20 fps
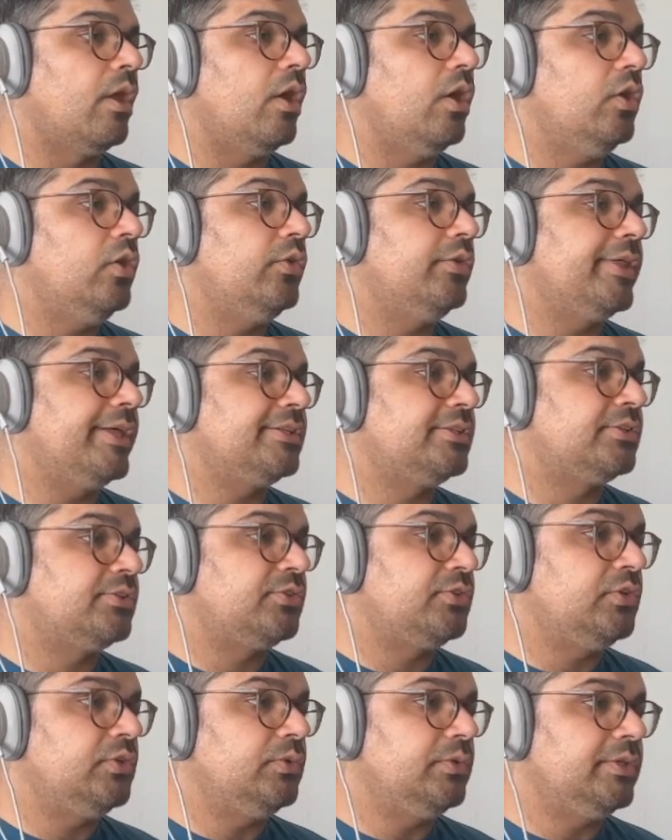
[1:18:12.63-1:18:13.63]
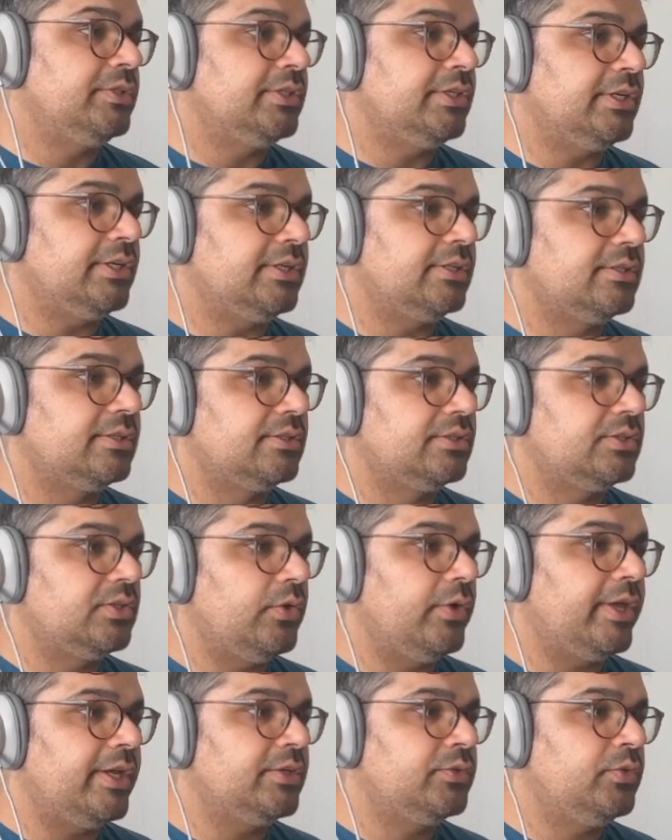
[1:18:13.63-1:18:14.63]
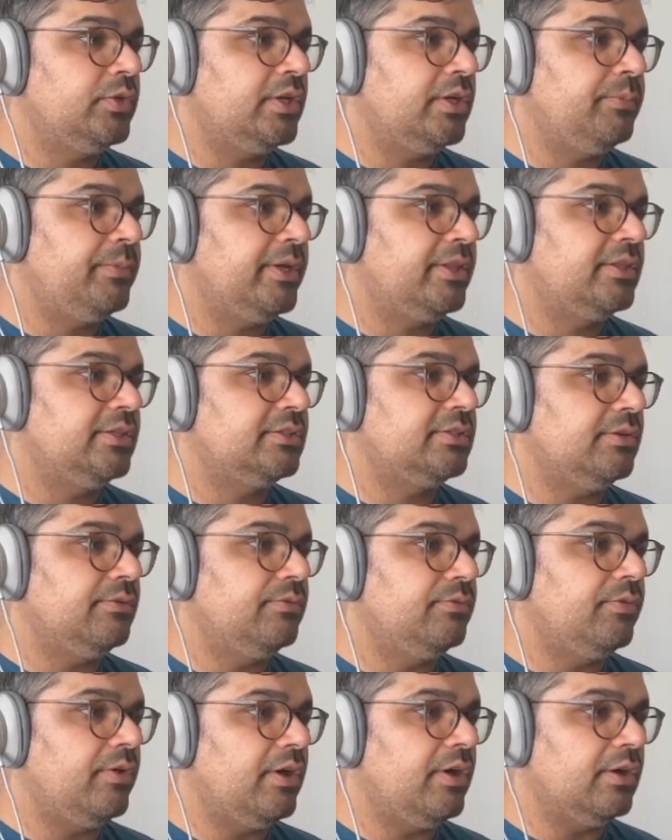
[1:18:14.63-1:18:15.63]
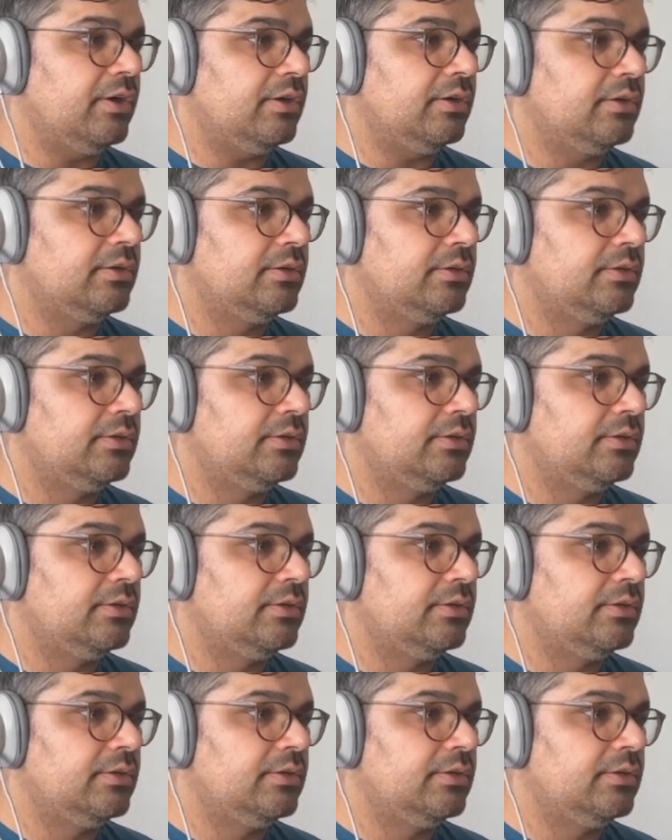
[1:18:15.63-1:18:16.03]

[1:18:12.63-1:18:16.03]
Oh, that's true, isn't it? So I guess we can make this a var.